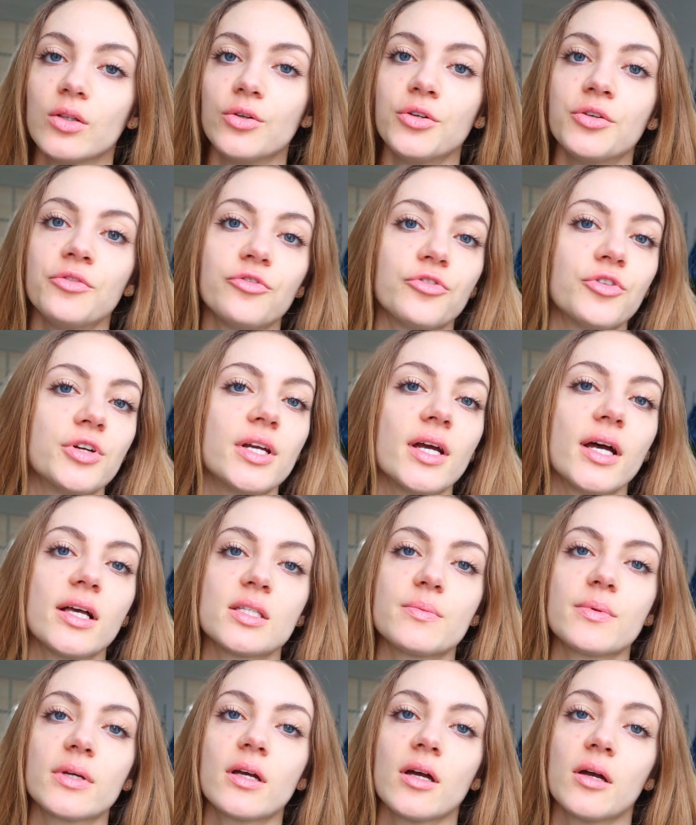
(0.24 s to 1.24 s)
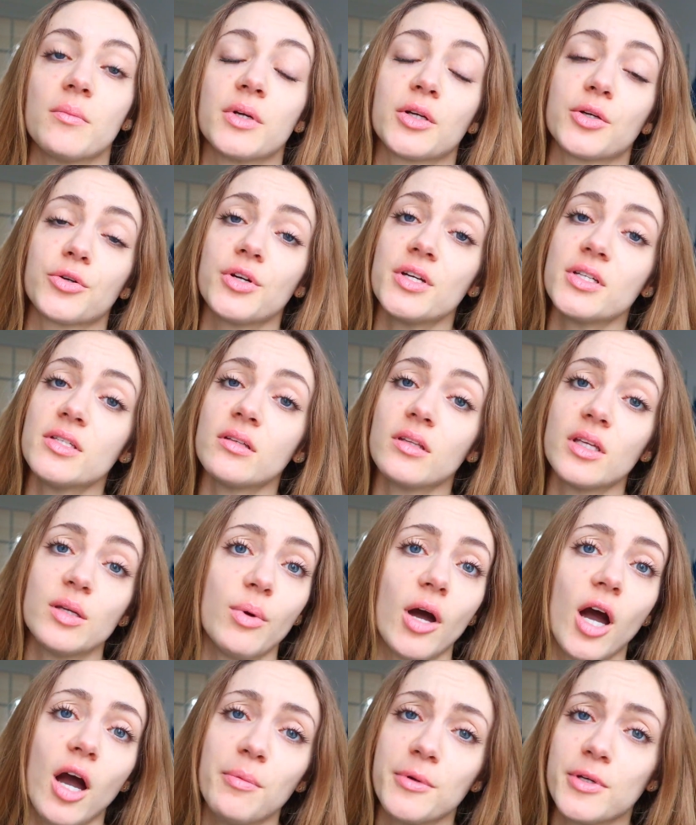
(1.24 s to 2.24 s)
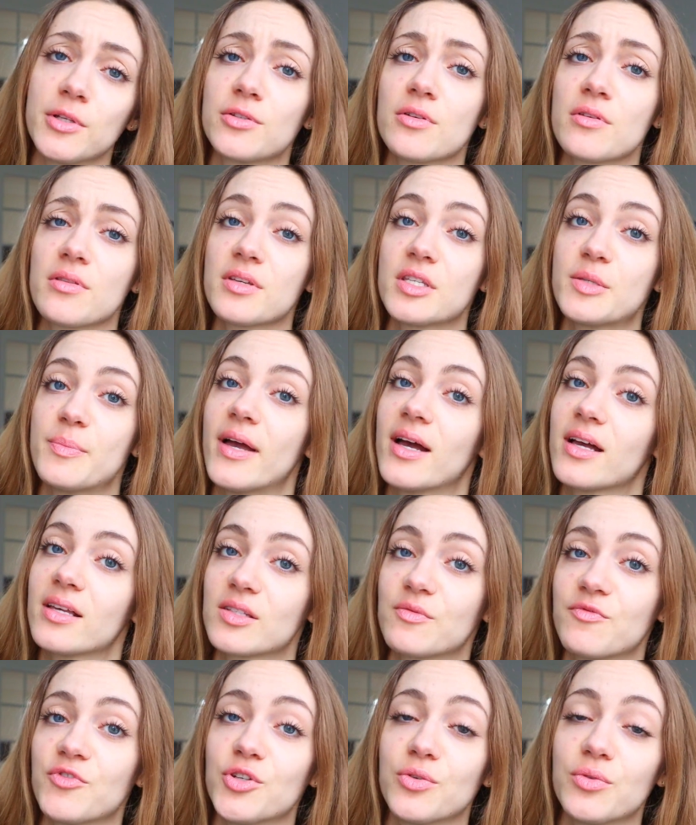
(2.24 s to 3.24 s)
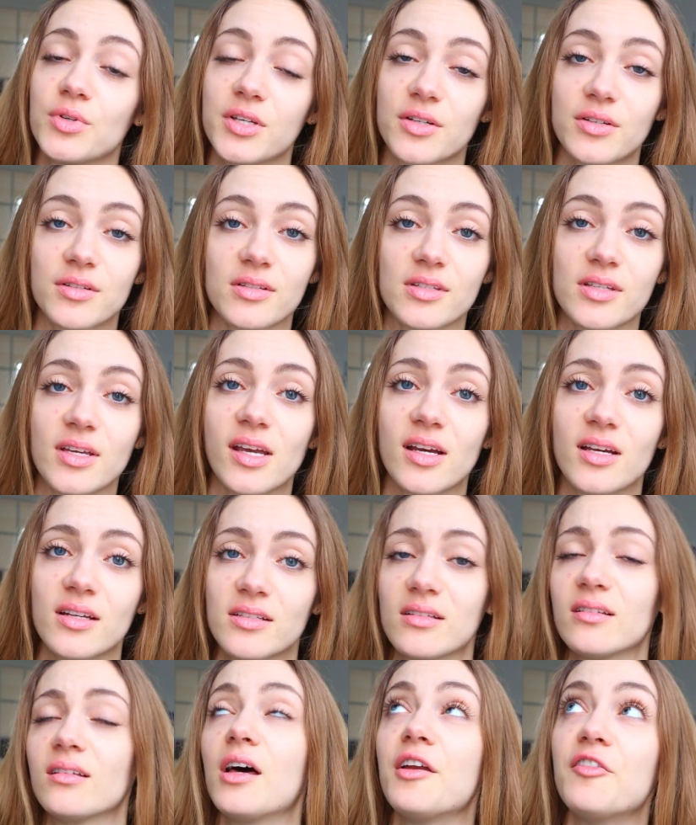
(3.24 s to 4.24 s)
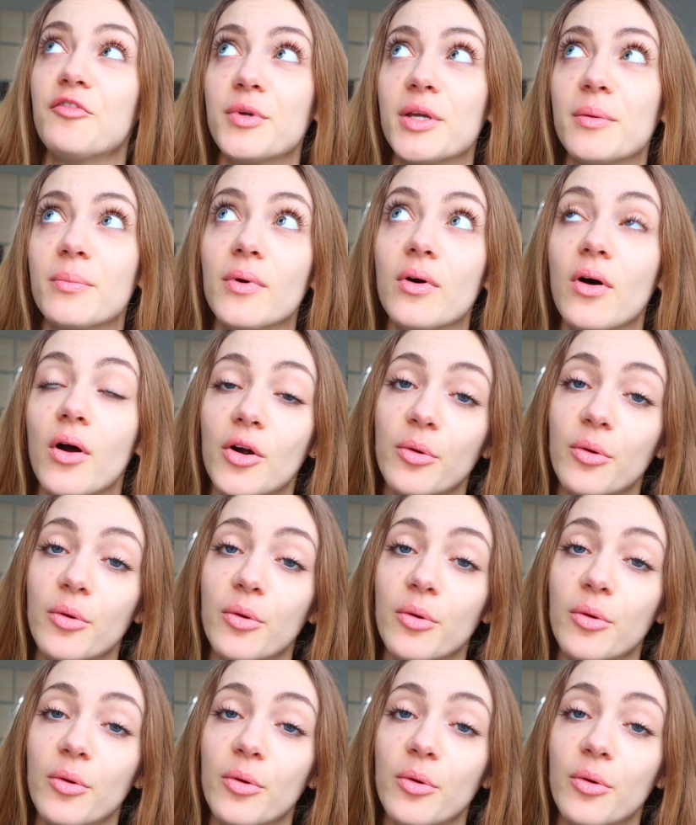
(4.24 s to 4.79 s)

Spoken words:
gluten-free has become increasingly popular these past few years, and a lot of people